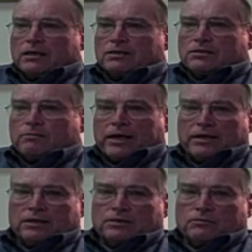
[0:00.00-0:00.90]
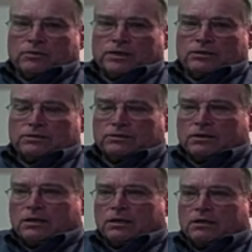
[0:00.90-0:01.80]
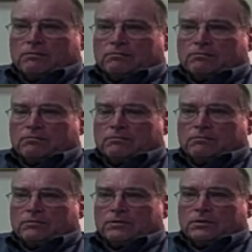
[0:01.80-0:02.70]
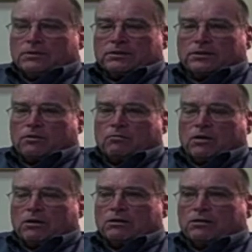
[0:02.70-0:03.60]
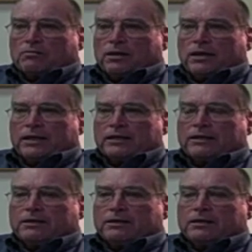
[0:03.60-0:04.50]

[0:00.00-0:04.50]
the semantics of which still boggle the mind.